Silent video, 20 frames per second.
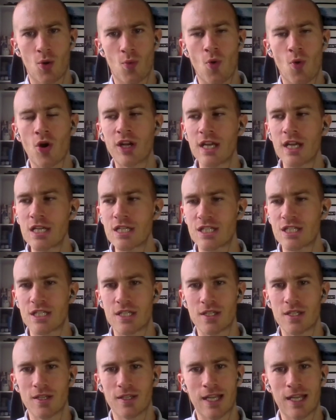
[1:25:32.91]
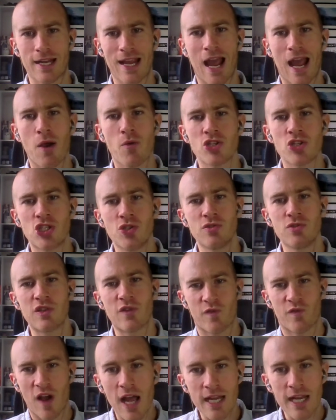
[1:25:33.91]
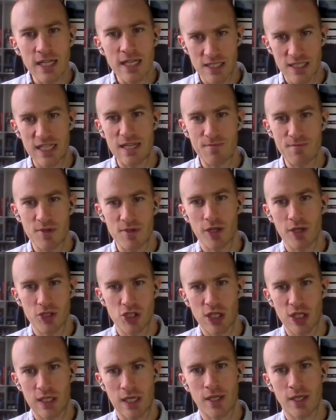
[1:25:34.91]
how would you define team coaching?